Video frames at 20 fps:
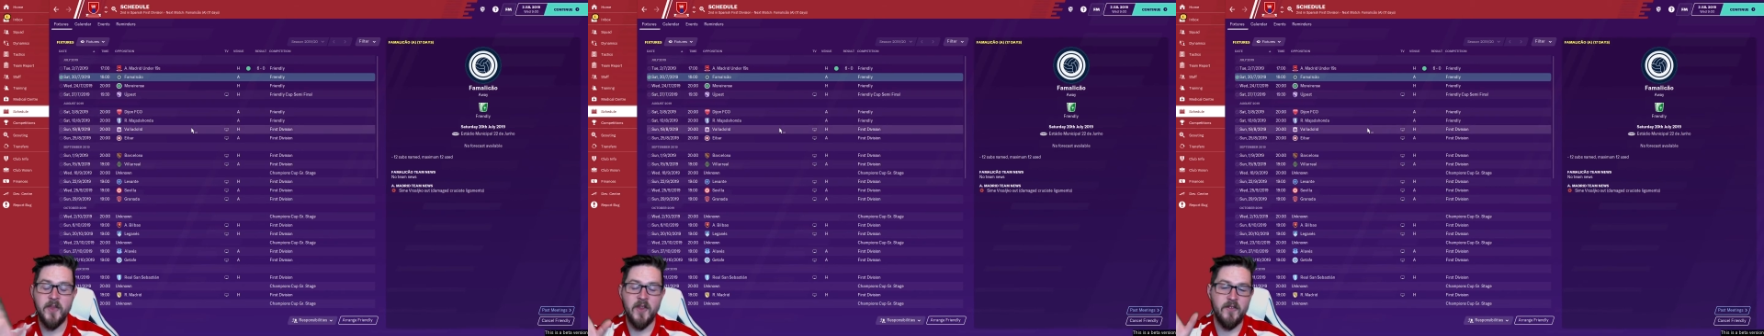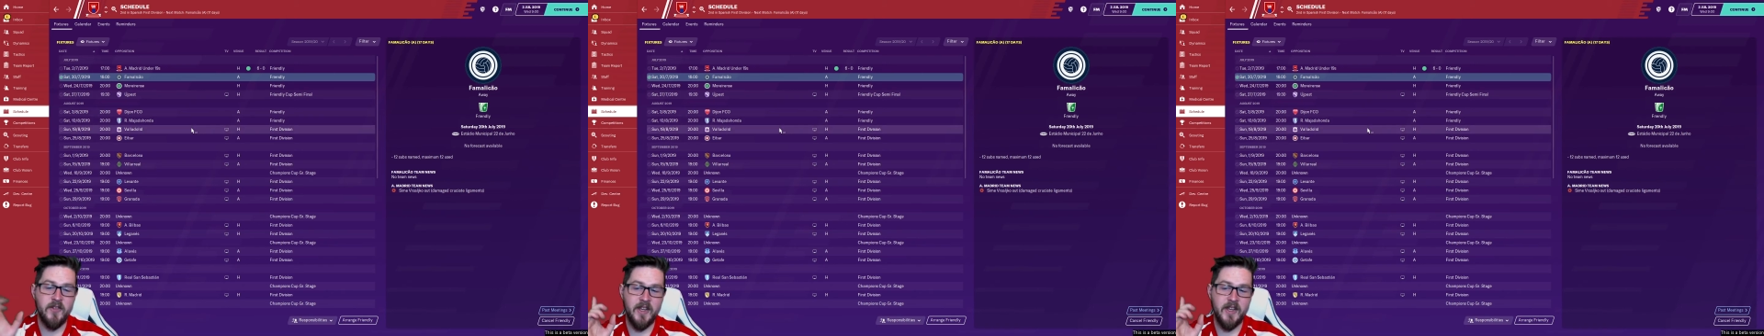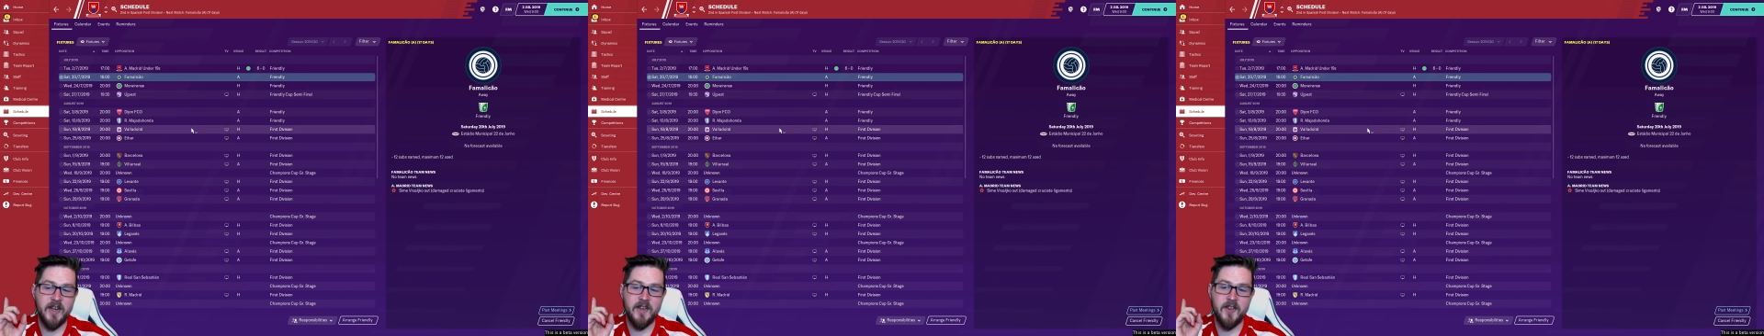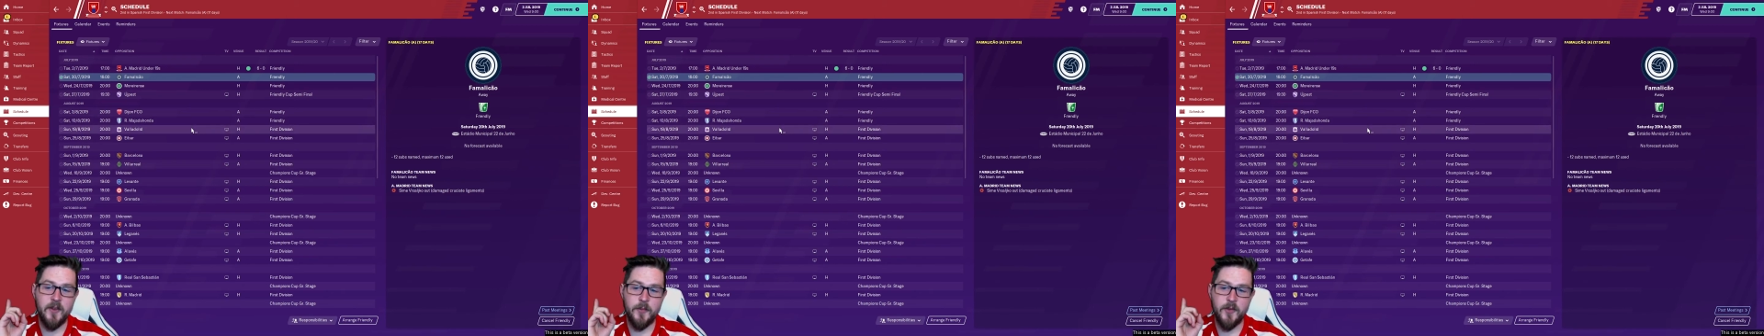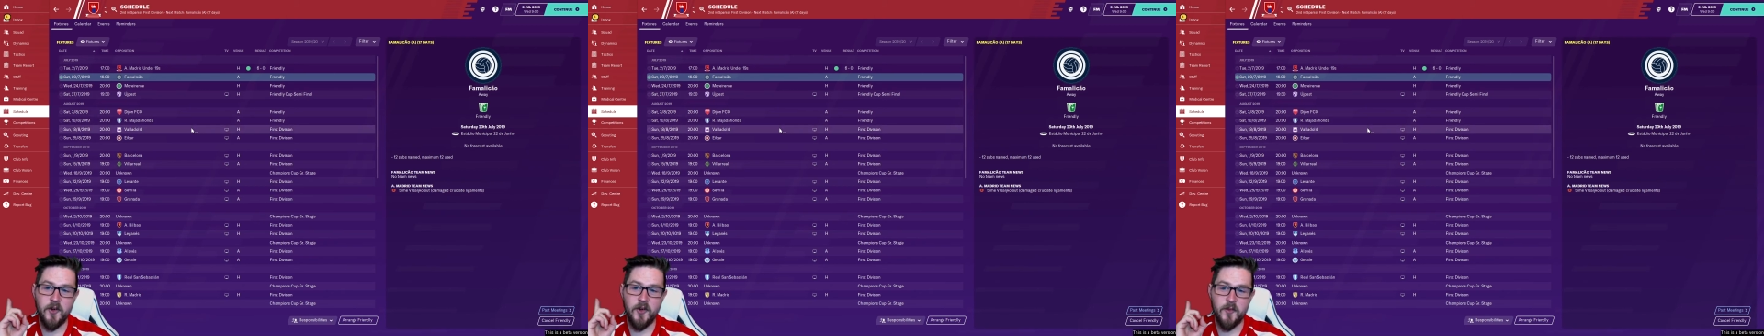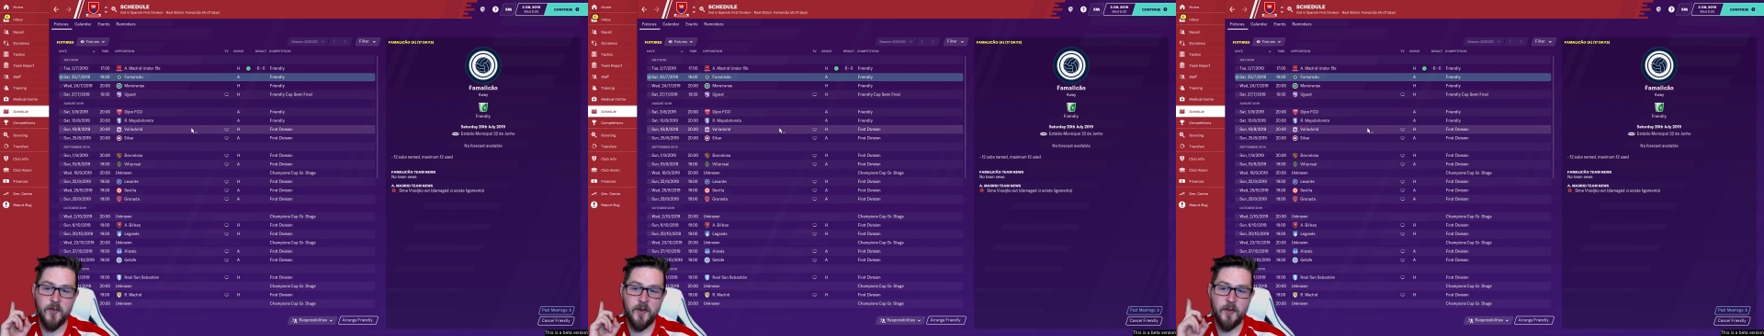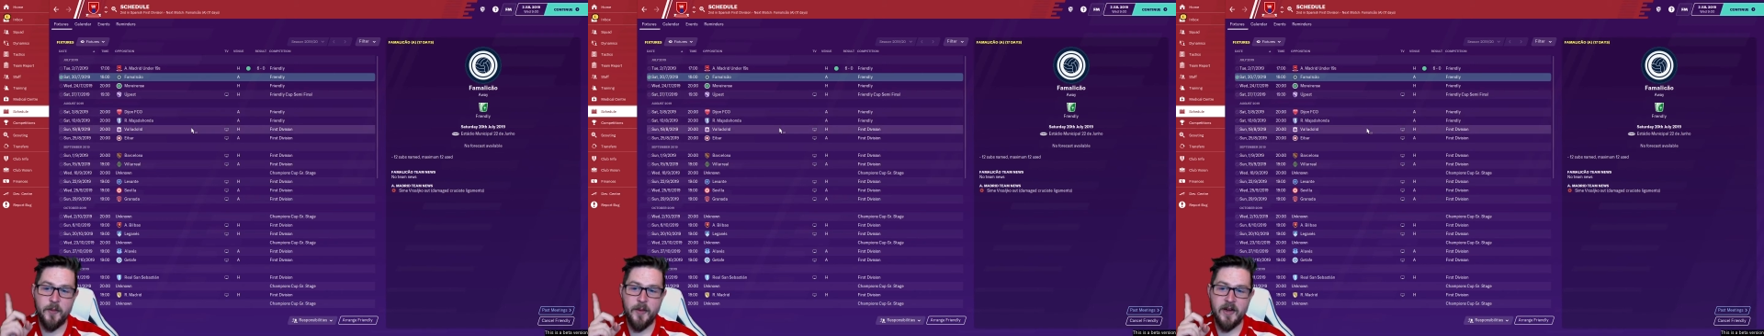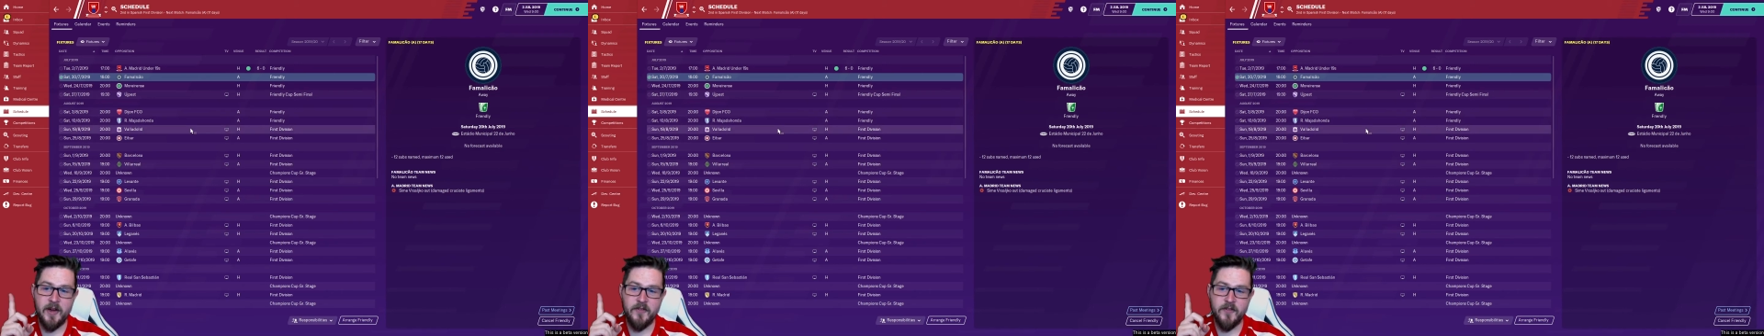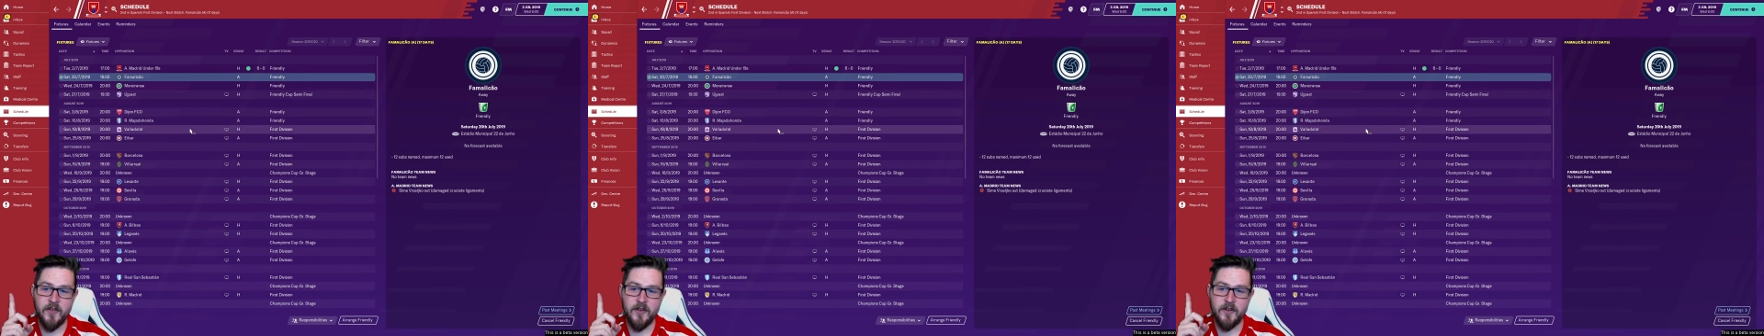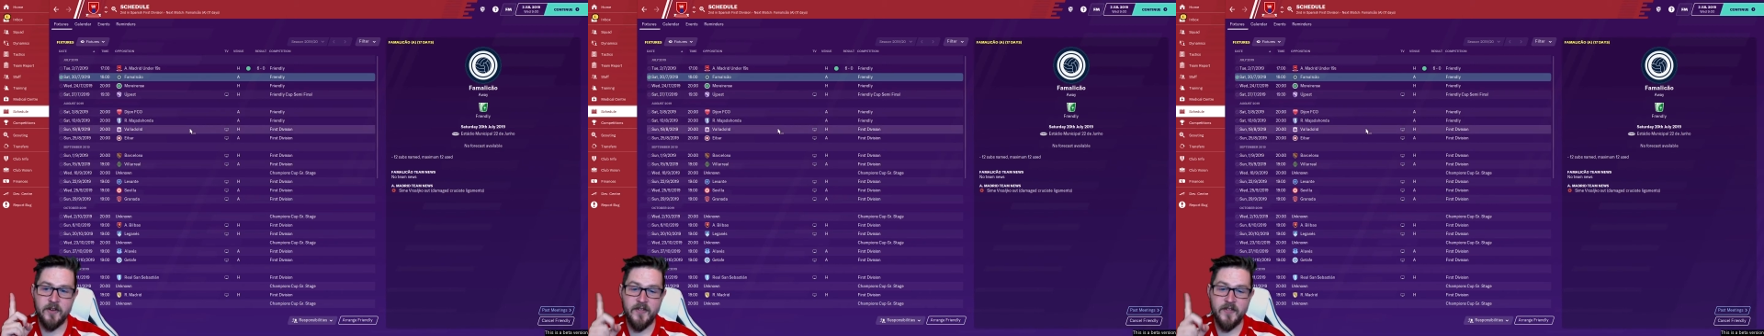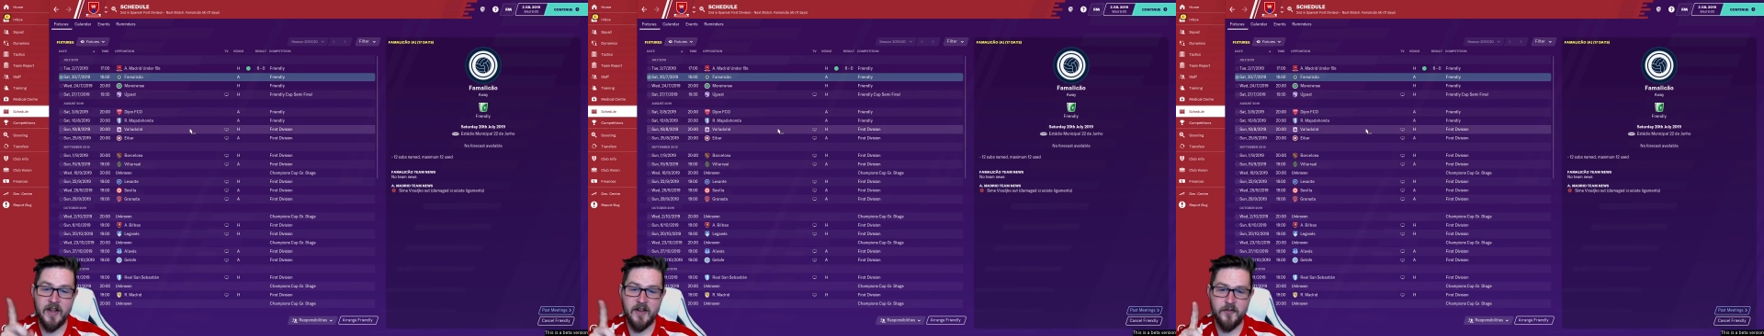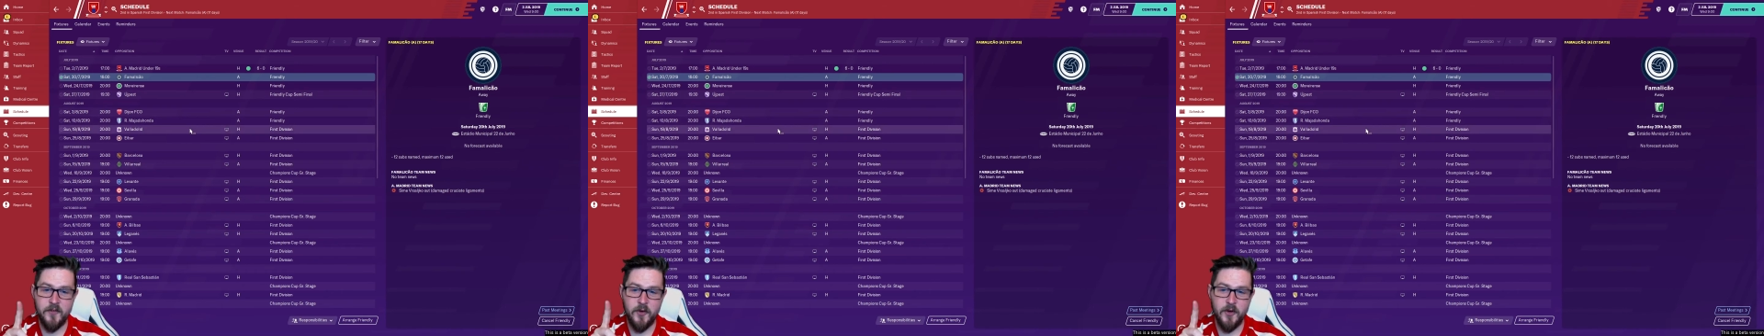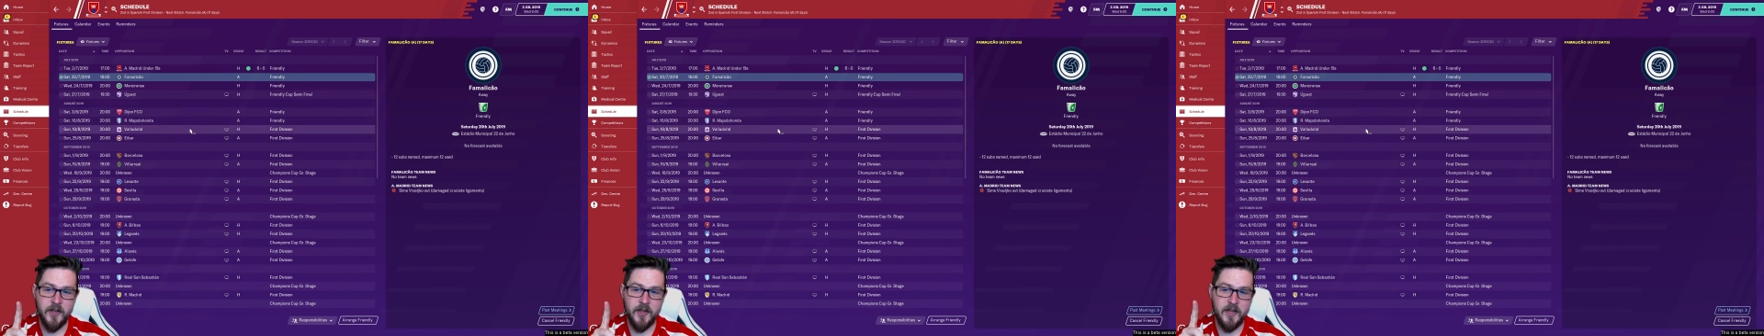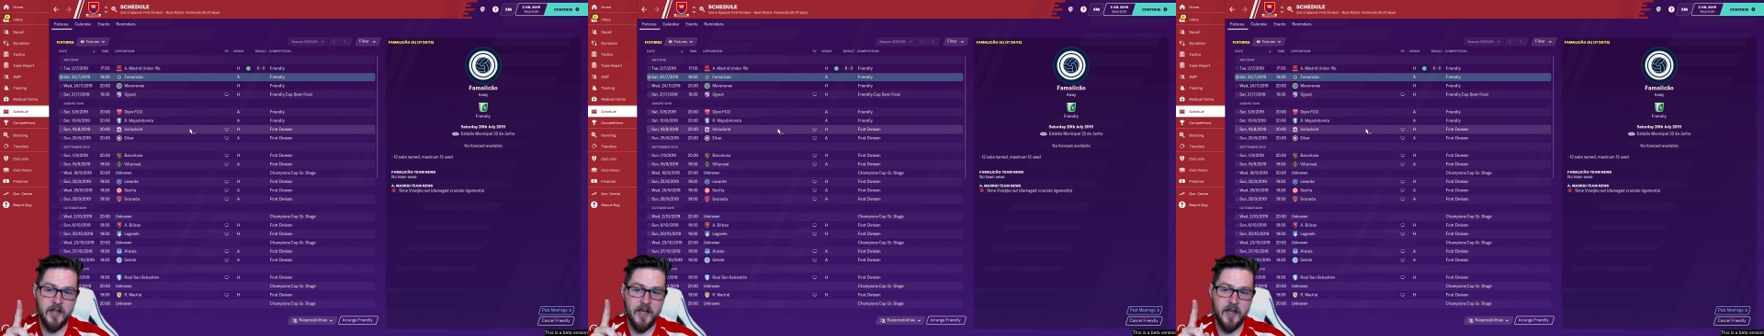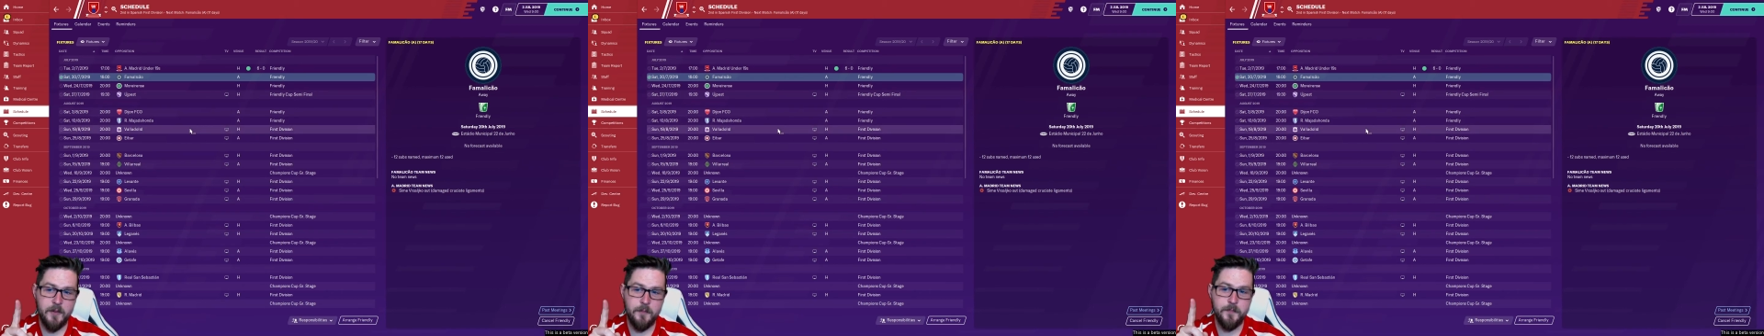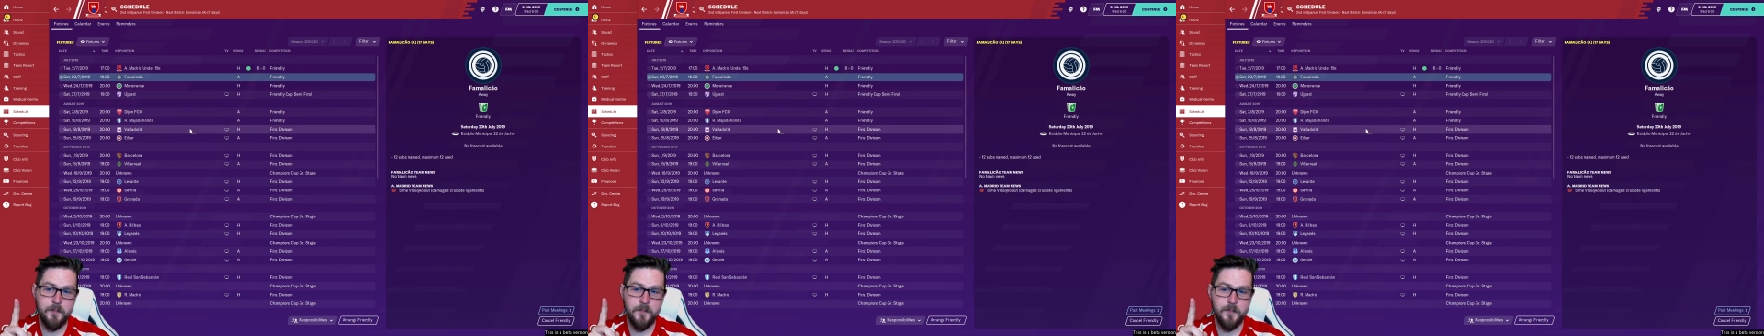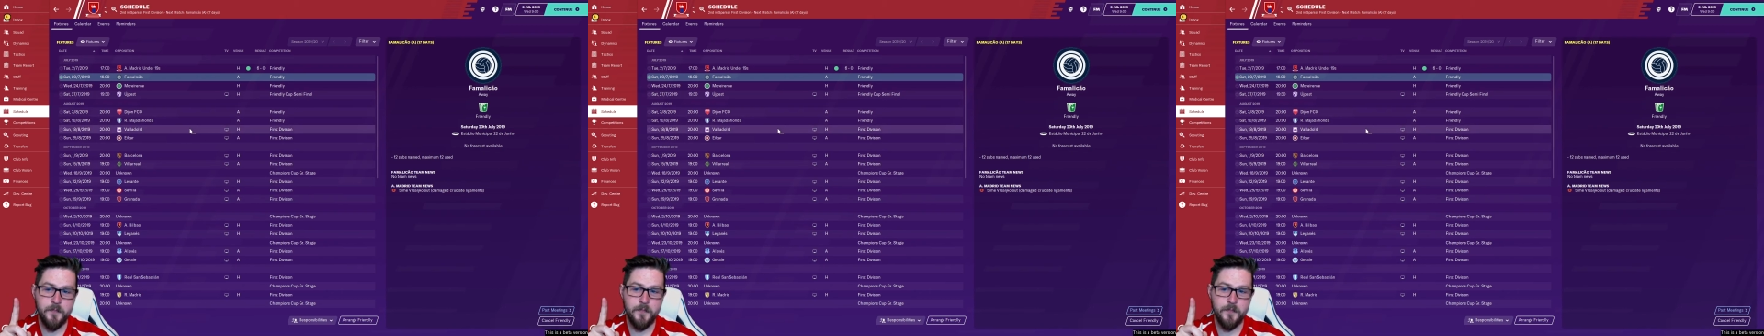for the next episode we'll be back for the Valvoid game.